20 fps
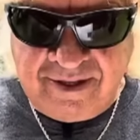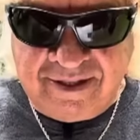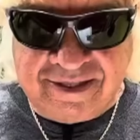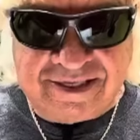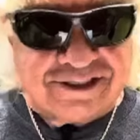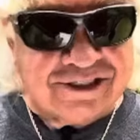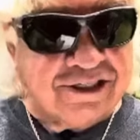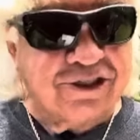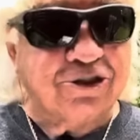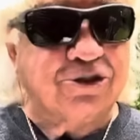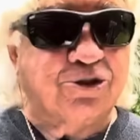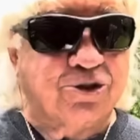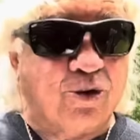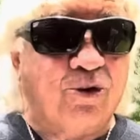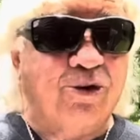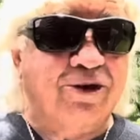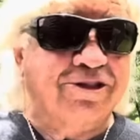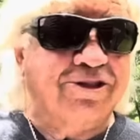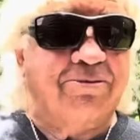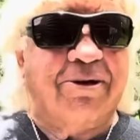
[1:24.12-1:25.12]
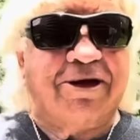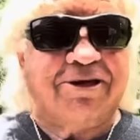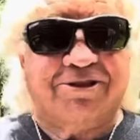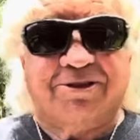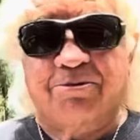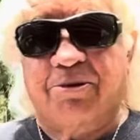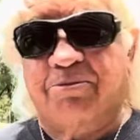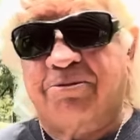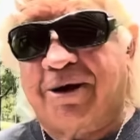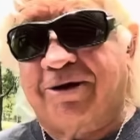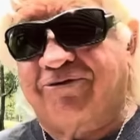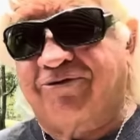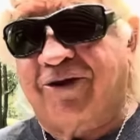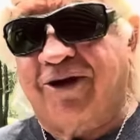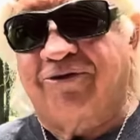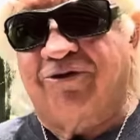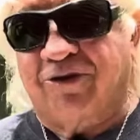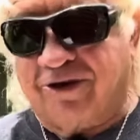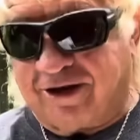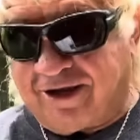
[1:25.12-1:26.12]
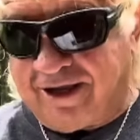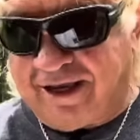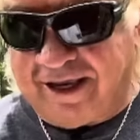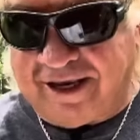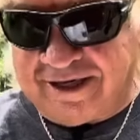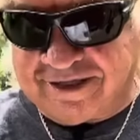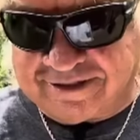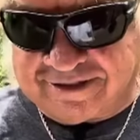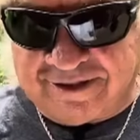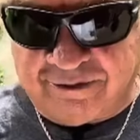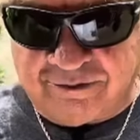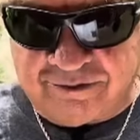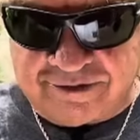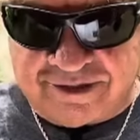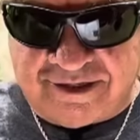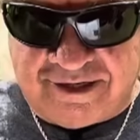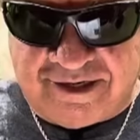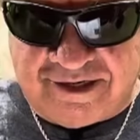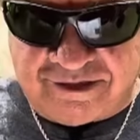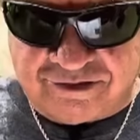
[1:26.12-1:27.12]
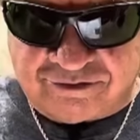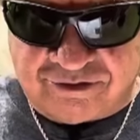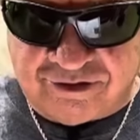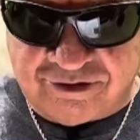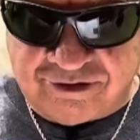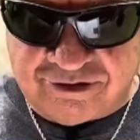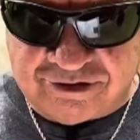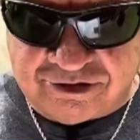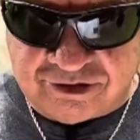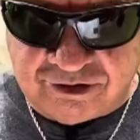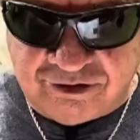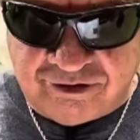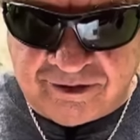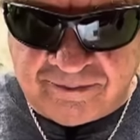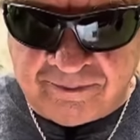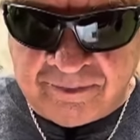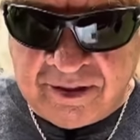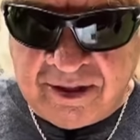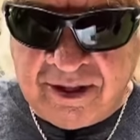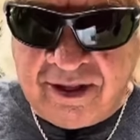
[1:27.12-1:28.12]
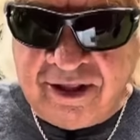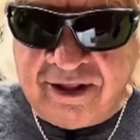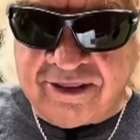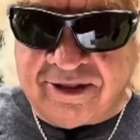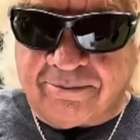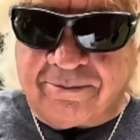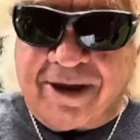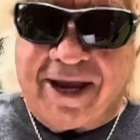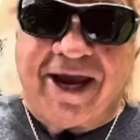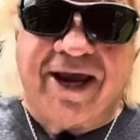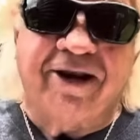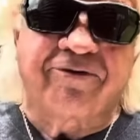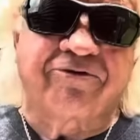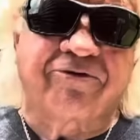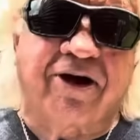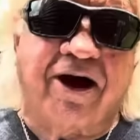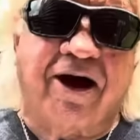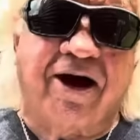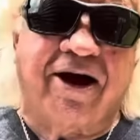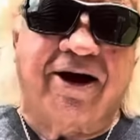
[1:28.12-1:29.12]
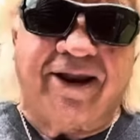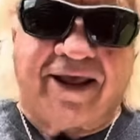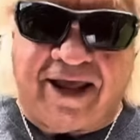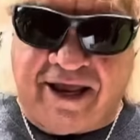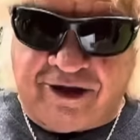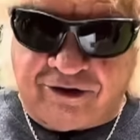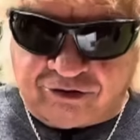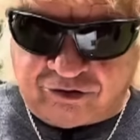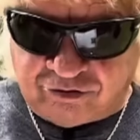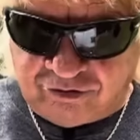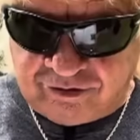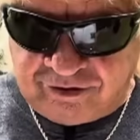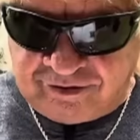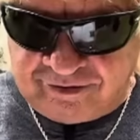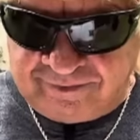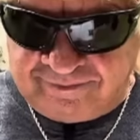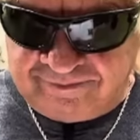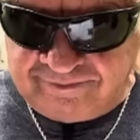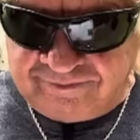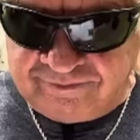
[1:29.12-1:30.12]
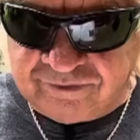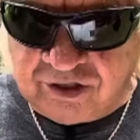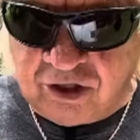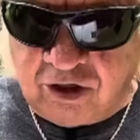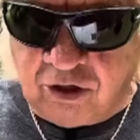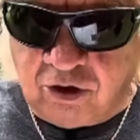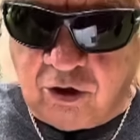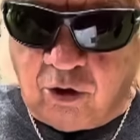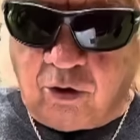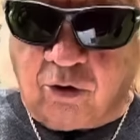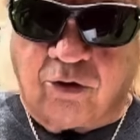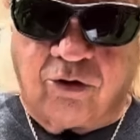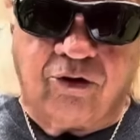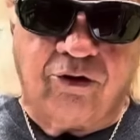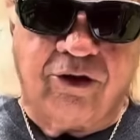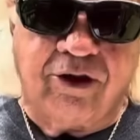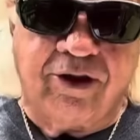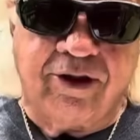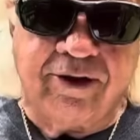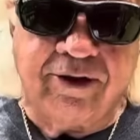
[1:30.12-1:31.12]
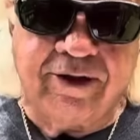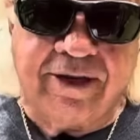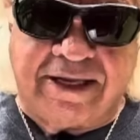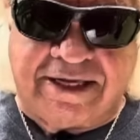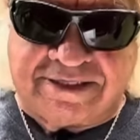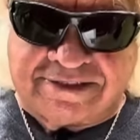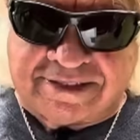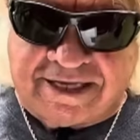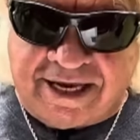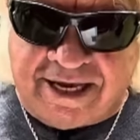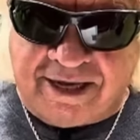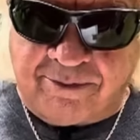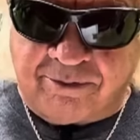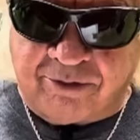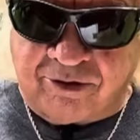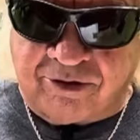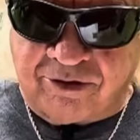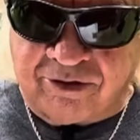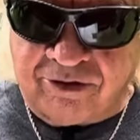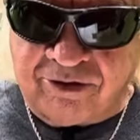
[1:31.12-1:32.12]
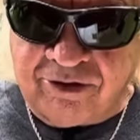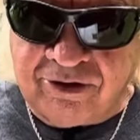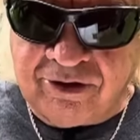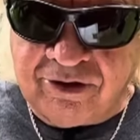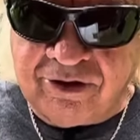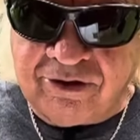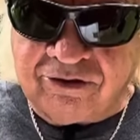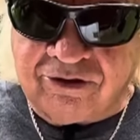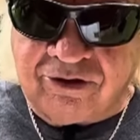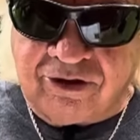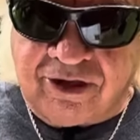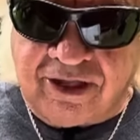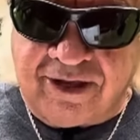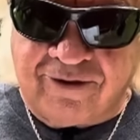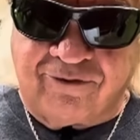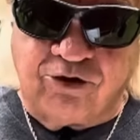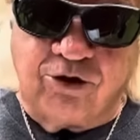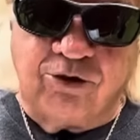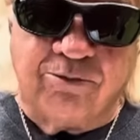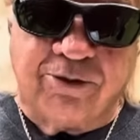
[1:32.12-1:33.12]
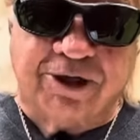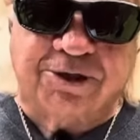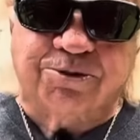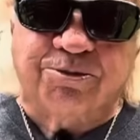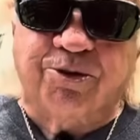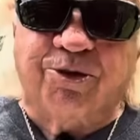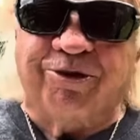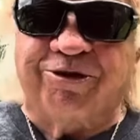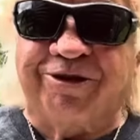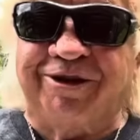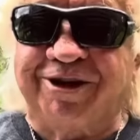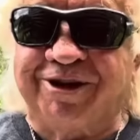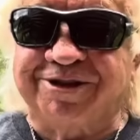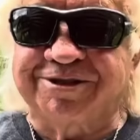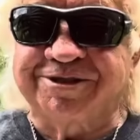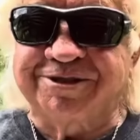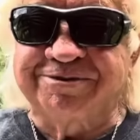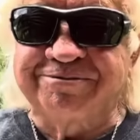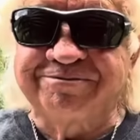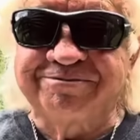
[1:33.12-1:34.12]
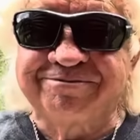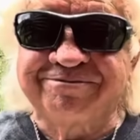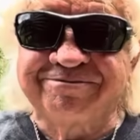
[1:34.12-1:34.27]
This is stories about some of my favorite kings that was in Israel and Judah. The man of God answered, "The Lord is able to give you much more than this."